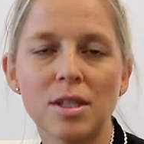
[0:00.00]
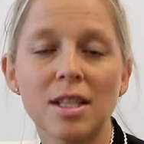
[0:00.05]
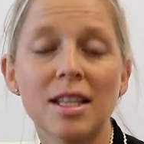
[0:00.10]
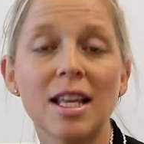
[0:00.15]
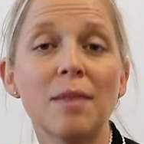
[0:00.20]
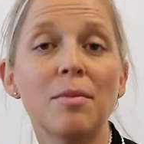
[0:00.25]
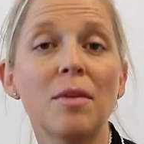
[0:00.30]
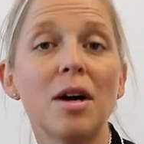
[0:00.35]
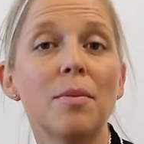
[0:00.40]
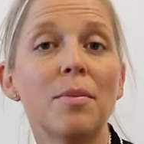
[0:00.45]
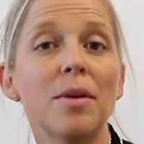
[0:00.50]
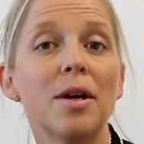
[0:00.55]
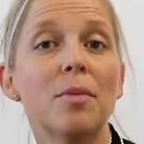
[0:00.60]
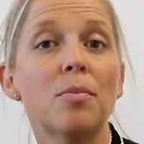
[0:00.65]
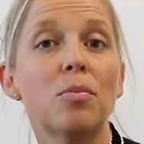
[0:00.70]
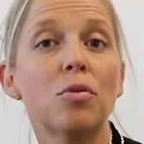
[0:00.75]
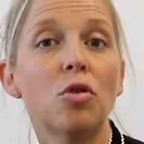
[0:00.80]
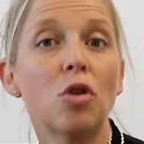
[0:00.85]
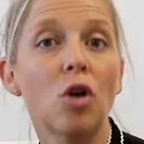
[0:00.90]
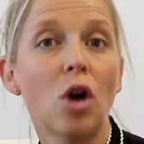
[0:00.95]
So they might be a
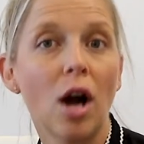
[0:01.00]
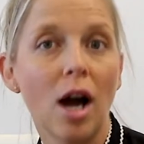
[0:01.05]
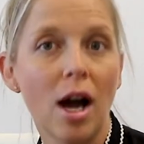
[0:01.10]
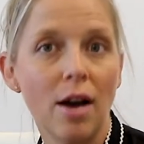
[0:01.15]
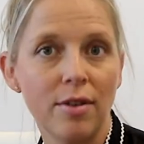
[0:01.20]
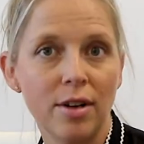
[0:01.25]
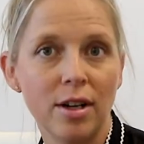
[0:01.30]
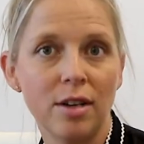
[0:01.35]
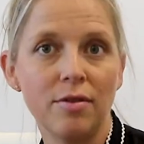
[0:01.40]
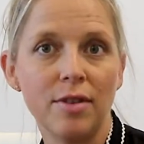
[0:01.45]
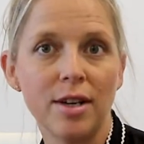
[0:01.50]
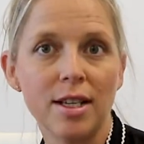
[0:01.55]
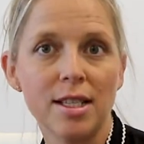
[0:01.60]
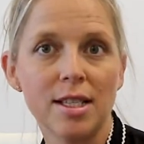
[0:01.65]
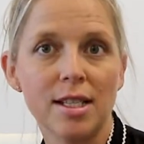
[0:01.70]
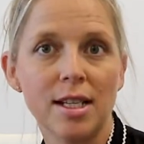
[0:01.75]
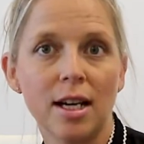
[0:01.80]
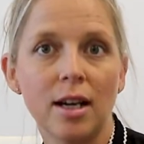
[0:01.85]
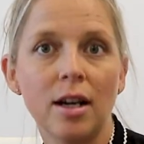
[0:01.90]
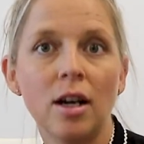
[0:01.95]
private
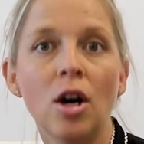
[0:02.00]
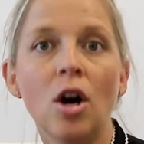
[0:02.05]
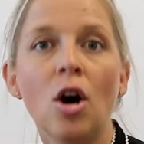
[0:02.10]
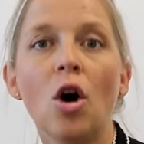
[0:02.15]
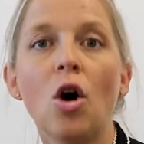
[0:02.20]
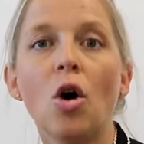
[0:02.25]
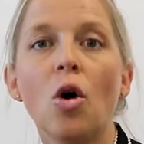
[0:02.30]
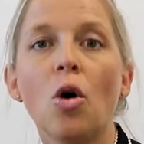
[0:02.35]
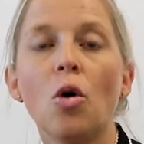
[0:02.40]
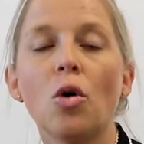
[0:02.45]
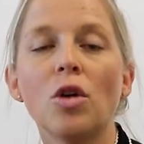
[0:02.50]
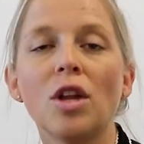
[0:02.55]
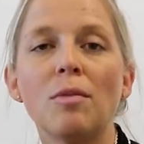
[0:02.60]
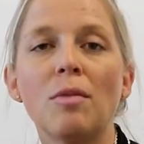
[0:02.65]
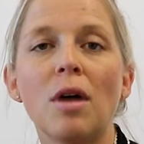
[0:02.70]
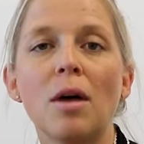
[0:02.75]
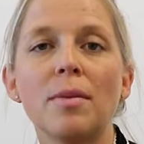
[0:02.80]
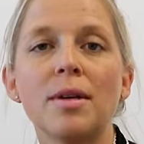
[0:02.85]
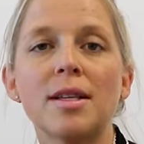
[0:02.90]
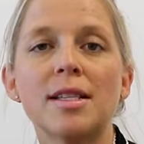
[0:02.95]
investor, or they
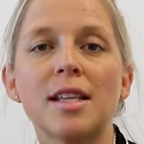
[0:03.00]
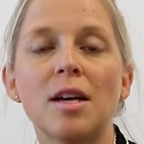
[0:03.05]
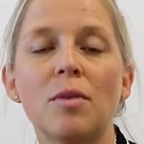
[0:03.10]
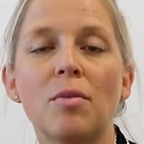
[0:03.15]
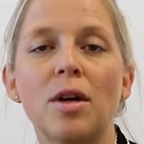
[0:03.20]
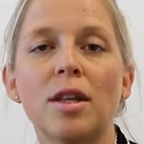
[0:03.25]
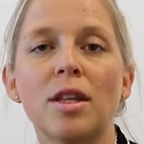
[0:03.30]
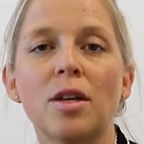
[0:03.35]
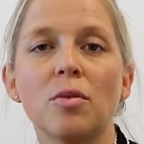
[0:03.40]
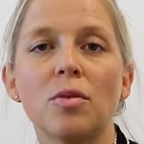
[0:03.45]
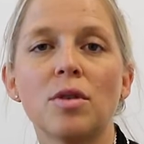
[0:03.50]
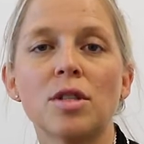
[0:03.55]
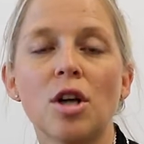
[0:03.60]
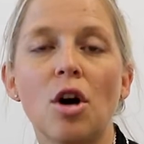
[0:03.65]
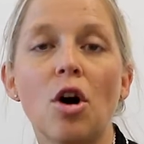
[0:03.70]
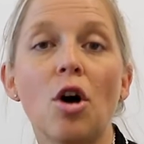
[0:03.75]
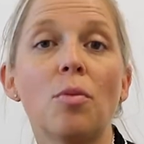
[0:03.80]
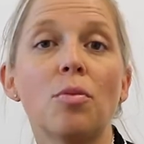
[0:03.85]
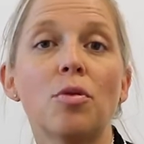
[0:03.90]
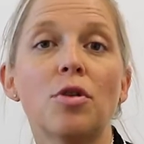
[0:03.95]
might be someone that was a
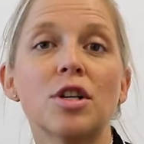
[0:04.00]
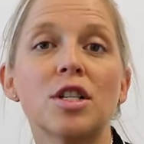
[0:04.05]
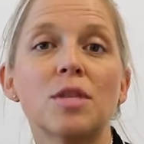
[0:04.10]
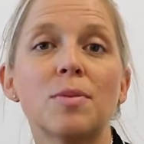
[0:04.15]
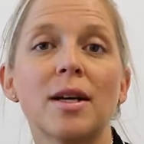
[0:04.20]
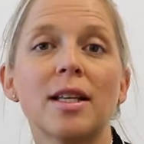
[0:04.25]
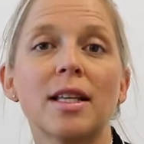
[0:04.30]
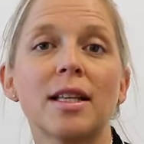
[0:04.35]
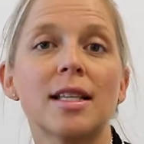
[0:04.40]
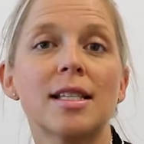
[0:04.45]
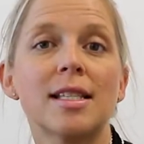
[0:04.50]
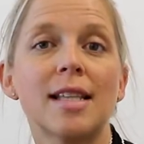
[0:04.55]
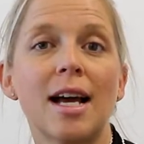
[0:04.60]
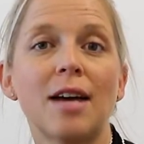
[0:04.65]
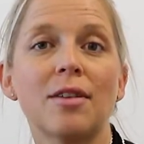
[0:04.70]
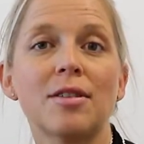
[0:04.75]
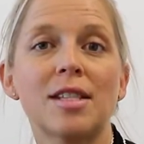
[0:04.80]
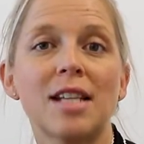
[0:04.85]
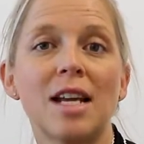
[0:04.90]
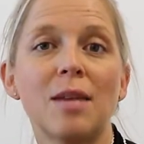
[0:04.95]
hot prospect that the
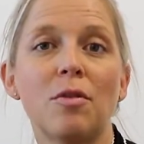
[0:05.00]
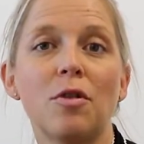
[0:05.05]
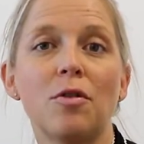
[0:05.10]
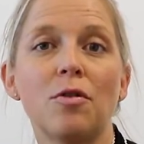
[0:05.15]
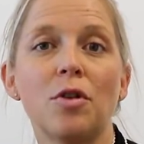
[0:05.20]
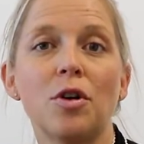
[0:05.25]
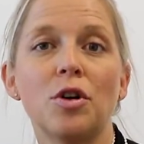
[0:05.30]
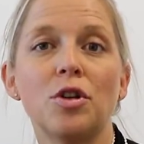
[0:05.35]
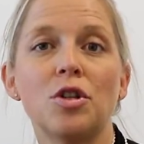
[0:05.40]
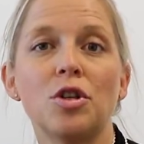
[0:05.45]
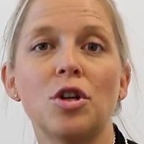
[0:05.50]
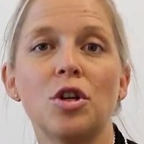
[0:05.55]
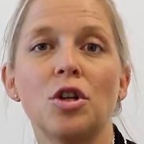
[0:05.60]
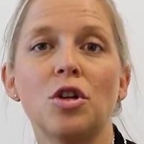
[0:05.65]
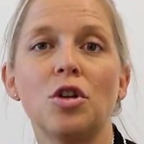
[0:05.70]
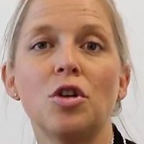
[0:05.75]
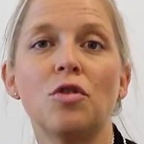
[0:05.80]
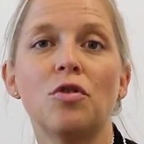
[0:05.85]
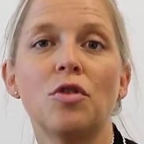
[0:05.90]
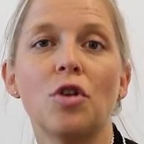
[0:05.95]
sales team referred to
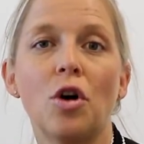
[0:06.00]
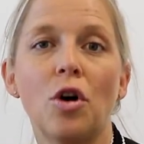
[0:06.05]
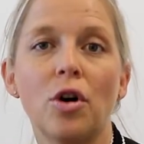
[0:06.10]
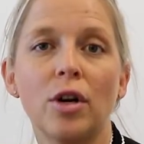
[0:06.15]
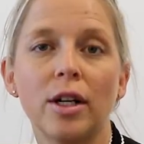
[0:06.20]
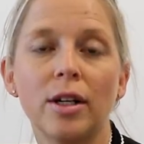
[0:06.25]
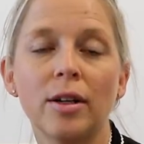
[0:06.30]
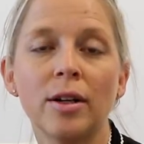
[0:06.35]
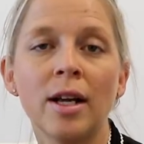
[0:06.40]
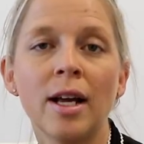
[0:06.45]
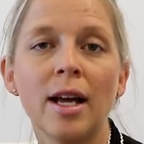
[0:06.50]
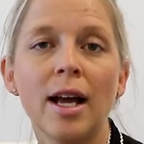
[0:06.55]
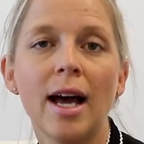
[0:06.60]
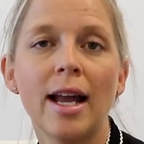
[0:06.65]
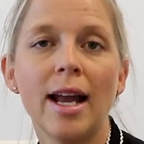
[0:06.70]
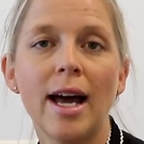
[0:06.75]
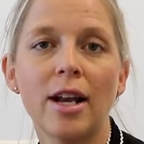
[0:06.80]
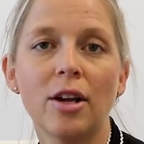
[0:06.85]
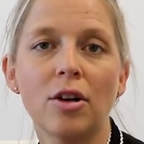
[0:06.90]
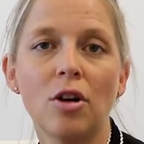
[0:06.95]
that you've gone and
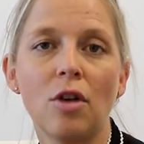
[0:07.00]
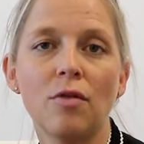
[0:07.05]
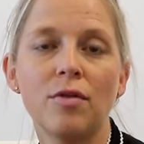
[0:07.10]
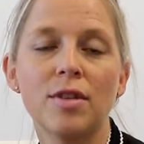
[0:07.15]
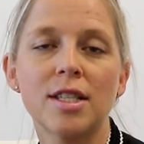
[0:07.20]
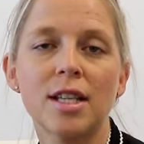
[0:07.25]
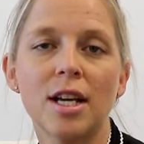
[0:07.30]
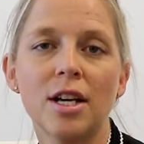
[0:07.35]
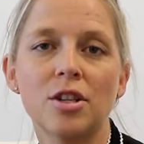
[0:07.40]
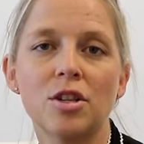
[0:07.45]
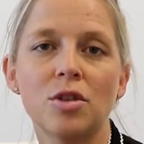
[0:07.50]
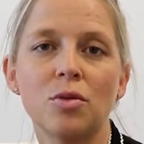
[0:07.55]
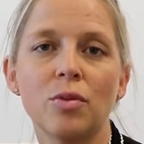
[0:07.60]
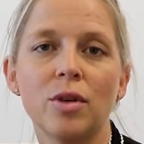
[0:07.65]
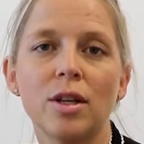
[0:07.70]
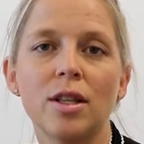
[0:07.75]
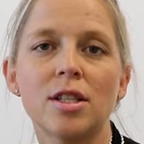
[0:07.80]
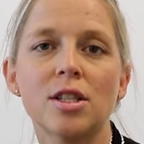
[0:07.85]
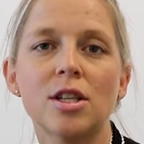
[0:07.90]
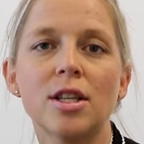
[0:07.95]
had a conversation
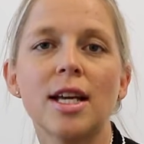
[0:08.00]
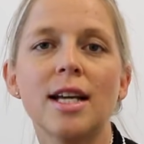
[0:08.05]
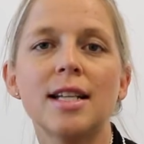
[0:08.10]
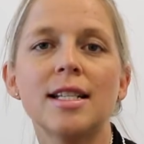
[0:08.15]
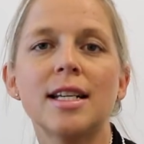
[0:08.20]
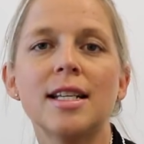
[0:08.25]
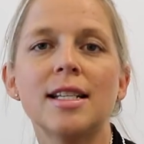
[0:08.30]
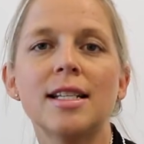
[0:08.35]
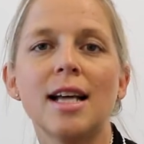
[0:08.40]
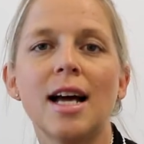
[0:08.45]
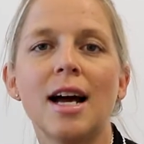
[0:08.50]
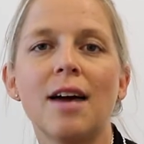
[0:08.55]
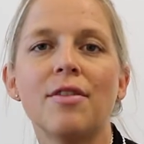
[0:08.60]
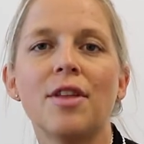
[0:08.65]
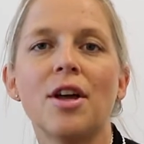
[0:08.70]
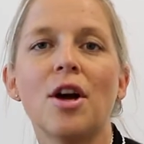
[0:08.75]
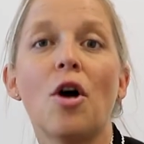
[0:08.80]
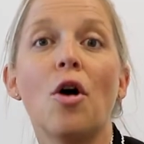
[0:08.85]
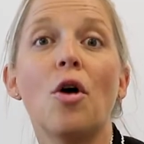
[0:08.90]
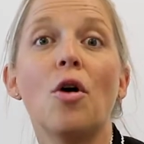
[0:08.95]
with. So they tend to have
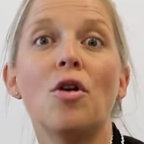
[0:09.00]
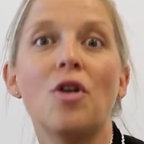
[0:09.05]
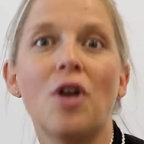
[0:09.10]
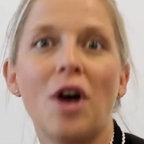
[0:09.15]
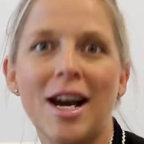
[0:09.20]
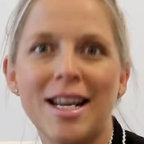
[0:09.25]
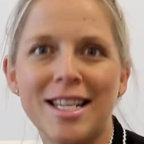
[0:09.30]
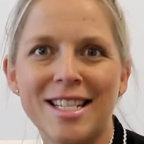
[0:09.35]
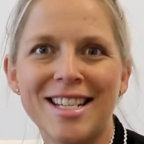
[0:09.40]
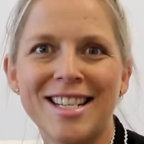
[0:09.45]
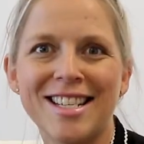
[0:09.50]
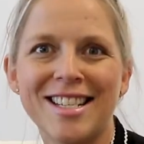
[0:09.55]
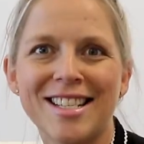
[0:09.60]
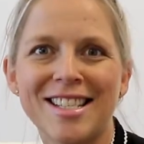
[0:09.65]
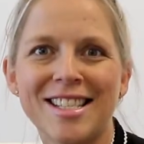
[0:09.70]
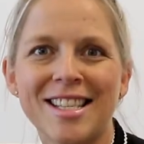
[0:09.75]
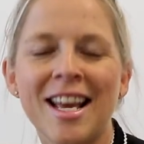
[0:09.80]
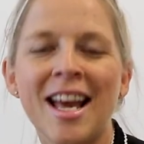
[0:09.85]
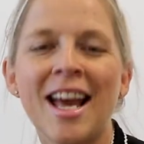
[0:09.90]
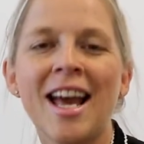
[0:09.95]
their own
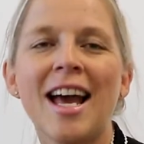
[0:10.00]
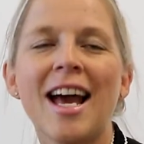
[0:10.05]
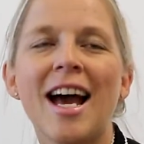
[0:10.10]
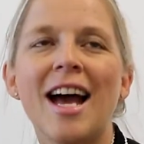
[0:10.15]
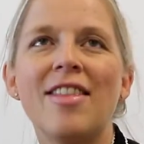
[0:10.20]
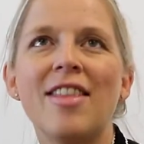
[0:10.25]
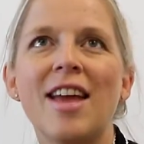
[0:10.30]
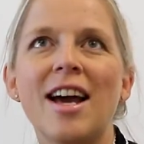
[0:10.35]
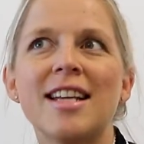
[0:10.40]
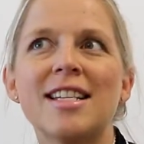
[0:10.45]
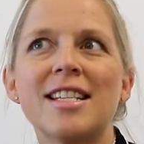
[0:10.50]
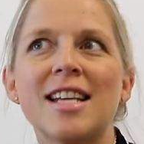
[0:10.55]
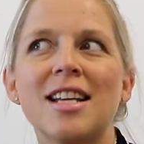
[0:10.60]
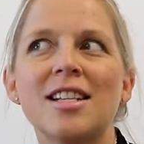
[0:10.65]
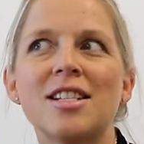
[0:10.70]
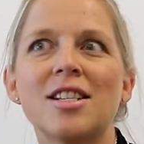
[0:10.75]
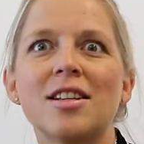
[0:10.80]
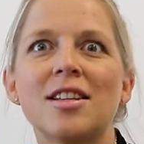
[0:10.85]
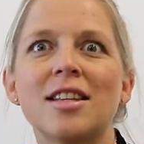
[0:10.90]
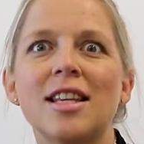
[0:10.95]
ideas and they
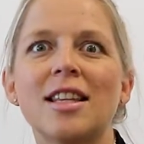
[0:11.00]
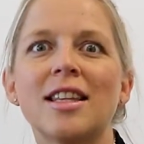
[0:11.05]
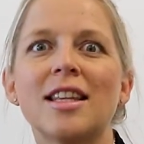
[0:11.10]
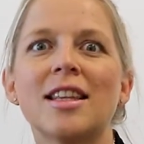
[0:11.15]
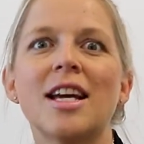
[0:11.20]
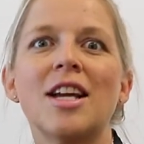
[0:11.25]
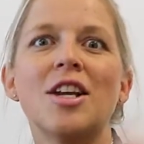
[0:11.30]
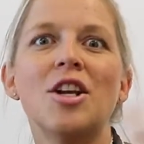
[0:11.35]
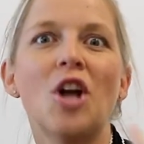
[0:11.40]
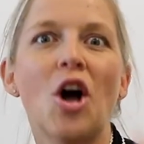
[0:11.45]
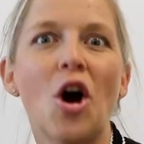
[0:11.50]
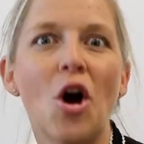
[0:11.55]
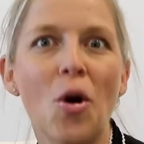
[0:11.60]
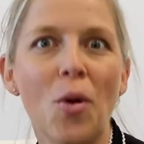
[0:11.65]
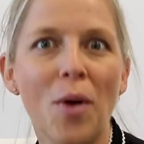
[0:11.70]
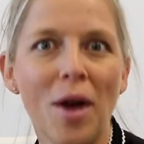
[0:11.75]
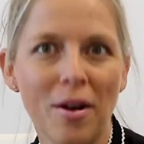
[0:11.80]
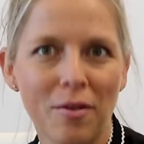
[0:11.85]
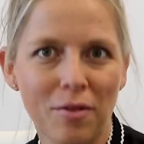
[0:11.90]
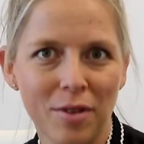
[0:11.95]
tend to think that they
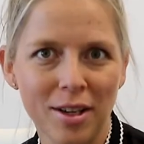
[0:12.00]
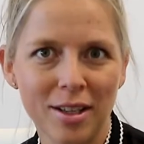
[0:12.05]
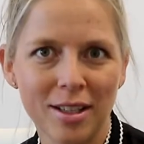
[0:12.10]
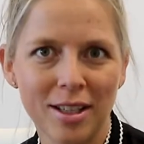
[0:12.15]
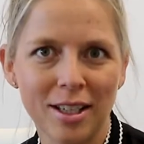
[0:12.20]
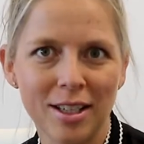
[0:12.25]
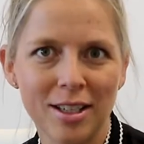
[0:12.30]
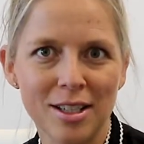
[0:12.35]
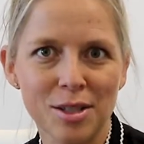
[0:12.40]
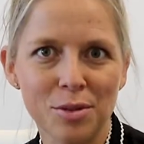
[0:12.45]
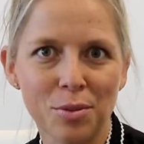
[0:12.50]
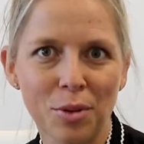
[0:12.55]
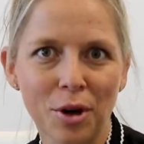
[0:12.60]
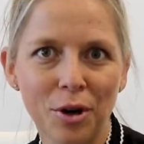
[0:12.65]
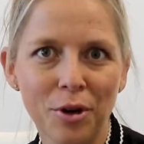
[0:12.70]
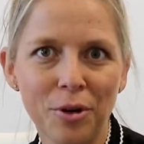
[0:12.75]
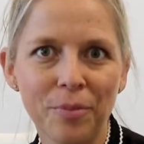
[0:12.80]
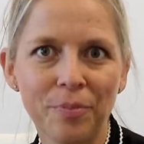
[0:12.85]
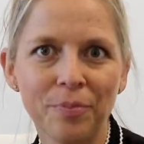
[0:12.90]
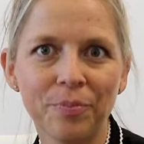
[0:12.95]
know everything as
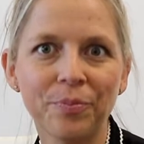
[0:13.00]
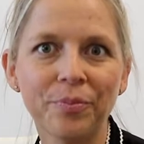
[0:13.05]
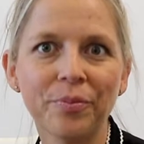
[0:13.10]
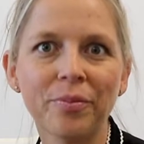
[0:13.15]
well,